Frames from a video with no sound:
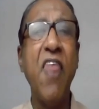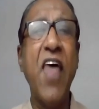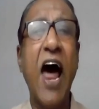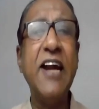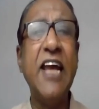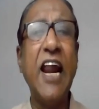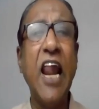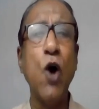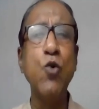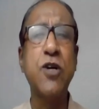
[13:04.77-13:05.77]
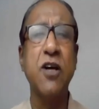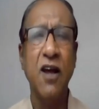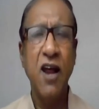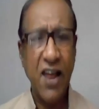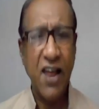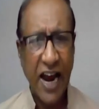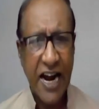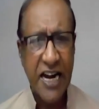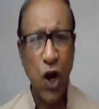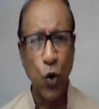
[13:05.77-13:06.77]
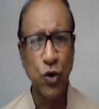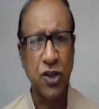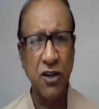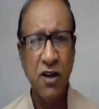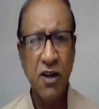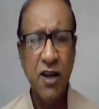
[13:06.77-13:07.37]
and the underloved and the unloved,